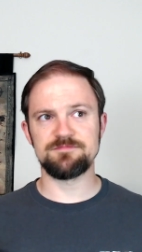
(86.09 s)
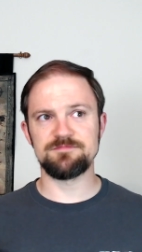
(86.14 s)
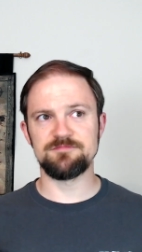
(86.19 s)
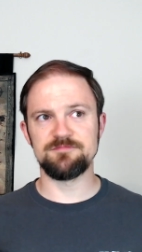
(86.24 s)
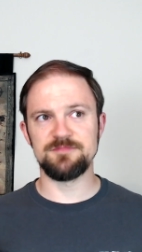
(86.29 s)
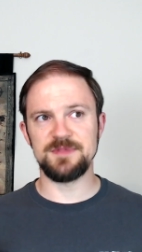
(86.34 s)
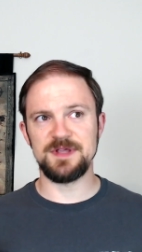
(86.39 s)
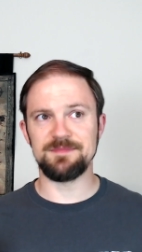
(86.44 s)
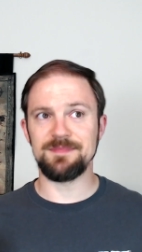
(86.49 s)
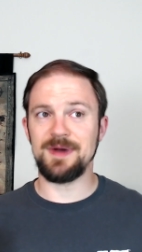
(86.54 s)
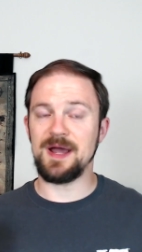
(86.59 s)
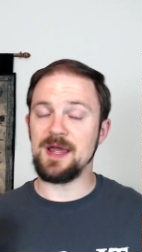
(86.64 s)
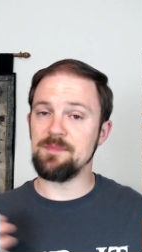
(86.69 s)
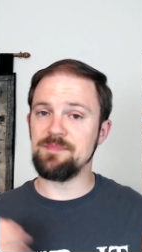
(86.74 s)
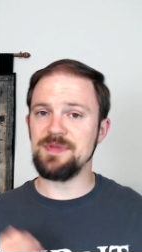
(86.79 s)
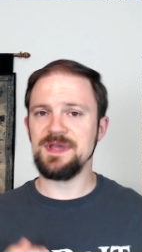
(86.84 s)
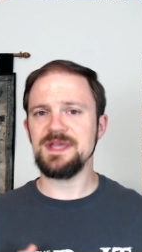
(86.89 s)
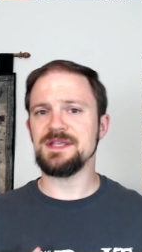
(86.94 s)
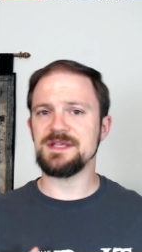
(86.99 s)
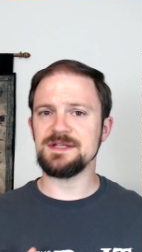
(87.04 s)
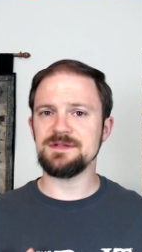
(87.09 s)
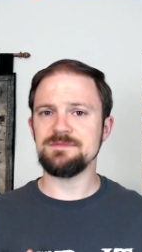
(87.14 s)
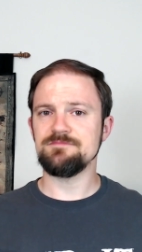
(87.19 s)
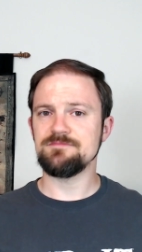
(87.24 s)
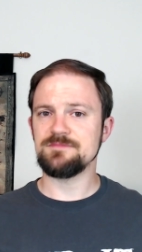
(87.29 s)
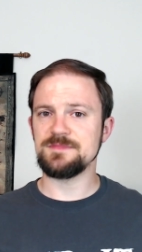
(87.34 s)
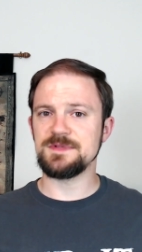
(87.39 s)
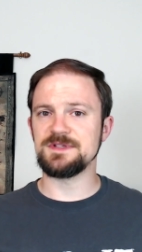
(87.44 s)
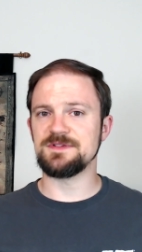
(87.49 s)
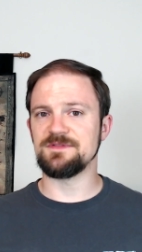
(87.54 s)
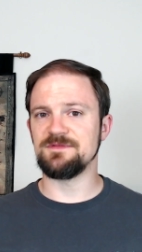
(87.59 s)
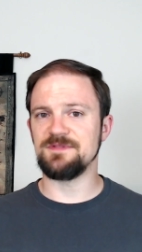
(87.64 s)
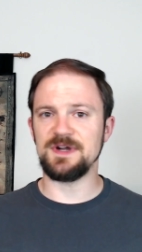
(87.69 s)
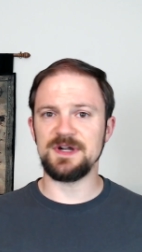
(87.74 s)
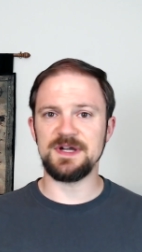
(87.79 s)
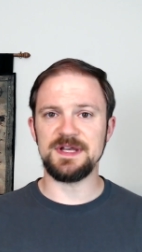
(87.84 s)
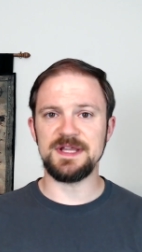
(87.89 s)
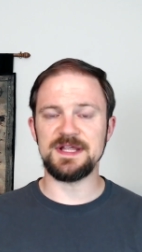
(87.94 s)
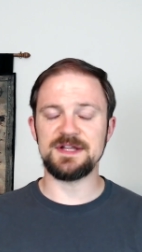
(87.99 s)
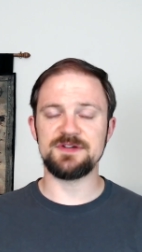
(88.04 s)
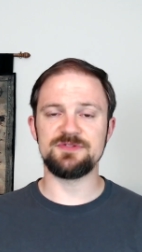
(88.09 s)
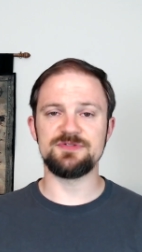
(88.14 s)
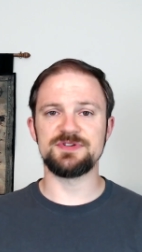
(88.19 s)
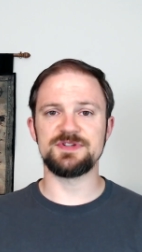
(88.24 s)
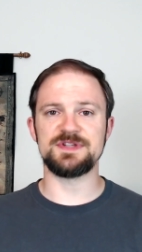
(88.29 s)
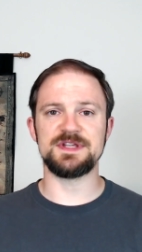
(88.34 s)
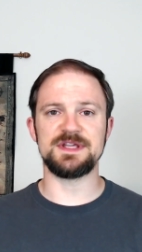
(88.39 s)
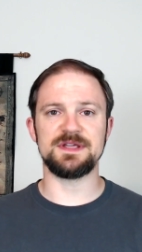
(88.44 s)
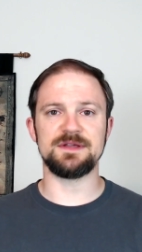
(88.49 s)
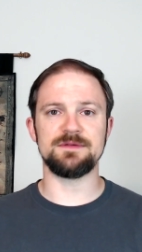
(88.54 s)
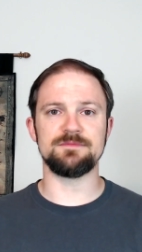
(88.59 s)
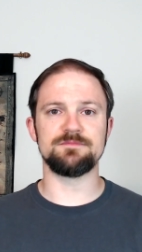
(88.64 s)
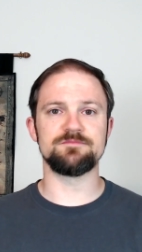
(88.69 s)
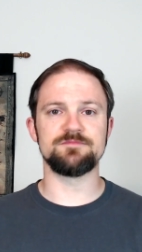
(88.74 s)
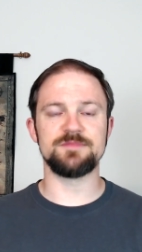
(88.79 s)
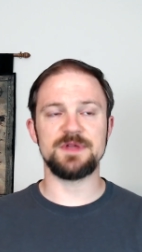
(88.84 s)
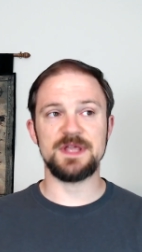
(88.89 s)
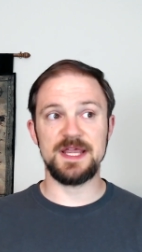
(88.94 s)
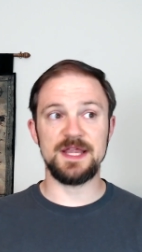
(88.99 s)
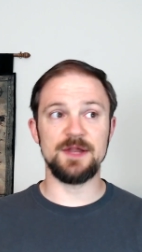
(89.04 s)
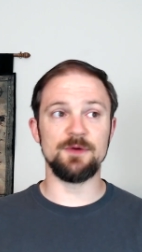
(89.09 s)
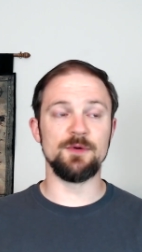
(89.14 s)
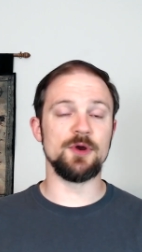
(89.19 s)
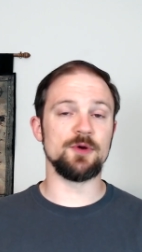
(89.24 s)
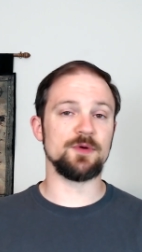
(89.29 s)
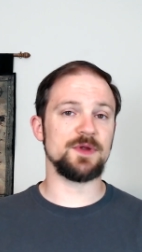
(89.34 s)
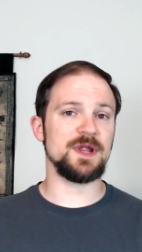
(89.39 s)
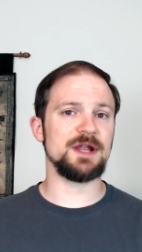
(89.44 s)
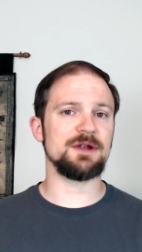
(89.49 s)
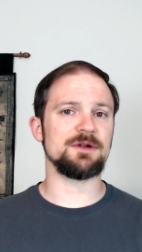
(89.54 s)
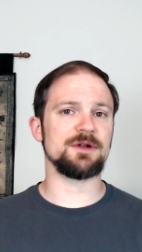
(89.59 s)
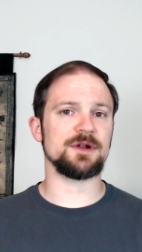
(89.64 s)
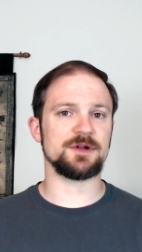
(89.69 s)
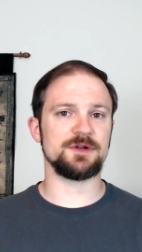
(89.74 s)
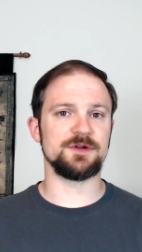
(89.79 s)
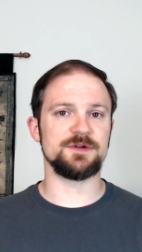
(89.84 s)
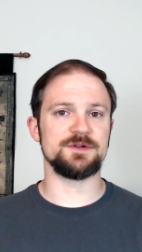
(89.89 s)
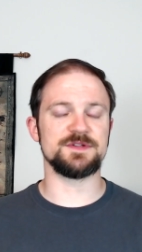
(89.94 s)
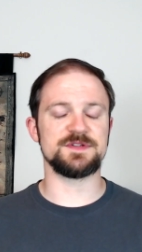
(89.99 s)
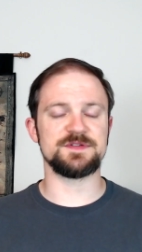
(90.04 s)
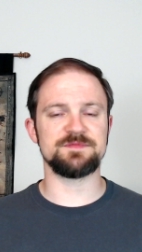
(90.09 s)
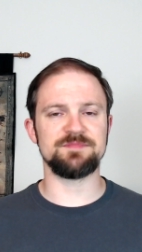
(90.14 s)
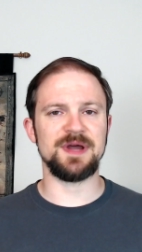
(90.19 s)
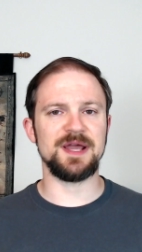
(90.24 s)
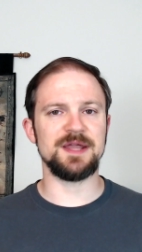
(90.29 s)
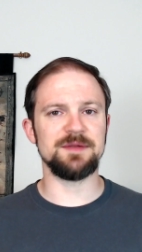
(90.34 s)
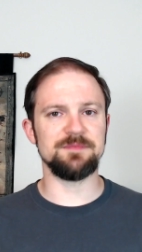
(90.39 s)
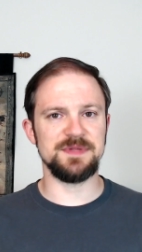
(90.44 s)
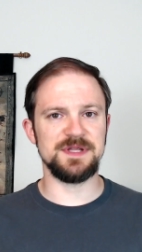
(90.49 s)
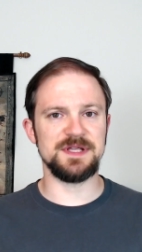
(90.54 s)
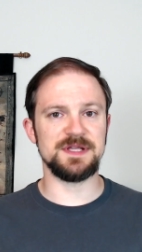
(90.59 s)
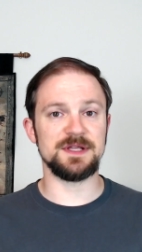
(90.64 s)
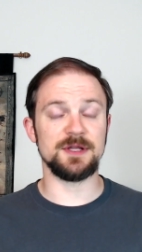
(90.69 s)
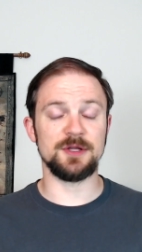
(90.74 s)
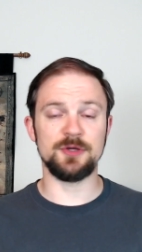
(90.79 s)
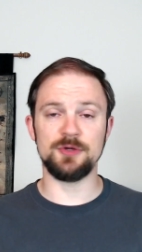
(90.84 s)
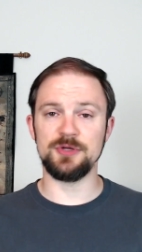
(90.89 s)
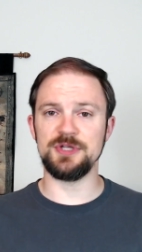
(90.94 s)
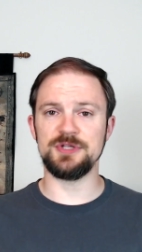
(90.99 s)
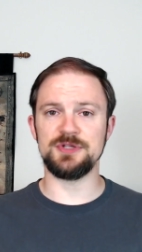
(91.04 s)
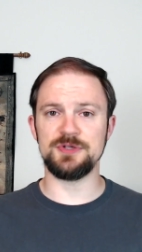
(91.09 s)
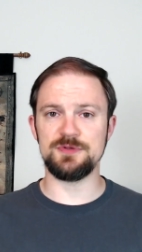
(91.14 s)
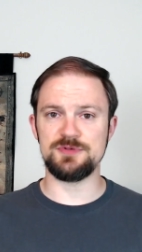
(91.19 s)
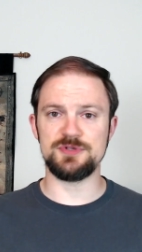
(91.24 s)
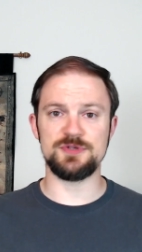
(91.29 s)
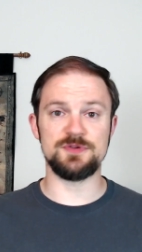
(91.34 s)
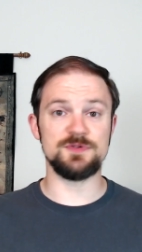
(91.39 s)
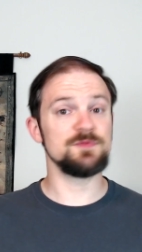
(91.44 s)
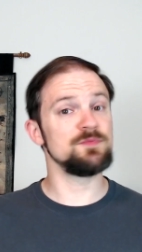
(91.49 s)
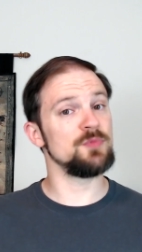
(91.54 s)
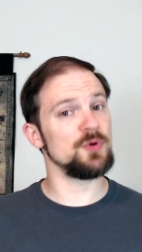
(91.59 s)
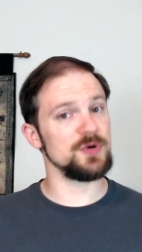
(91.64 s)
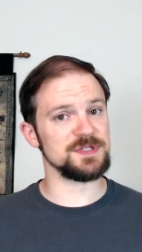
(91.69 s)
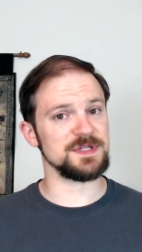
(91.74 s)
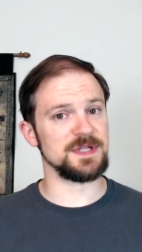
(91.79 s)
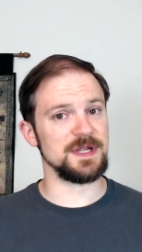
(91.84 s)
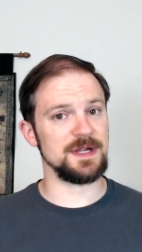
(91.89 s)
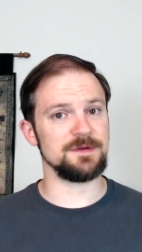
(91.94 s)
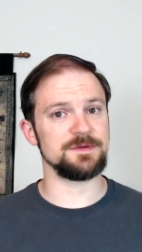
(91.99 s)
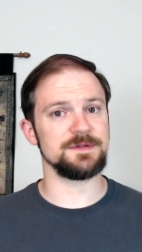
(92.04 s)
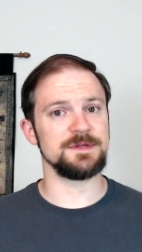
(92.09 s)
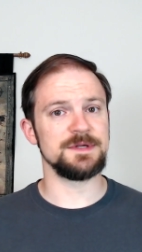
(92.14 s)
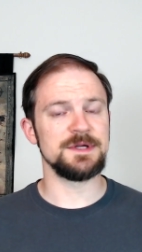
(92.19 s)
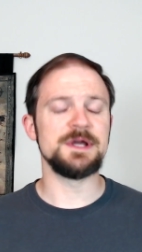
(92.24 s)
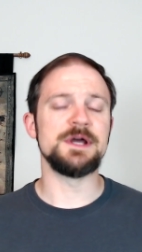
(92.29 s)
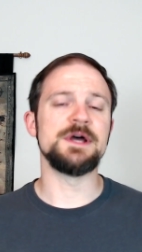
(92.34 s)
in my opinion, is a very interesting hero character despite being a goody two-shoes Boy Scout.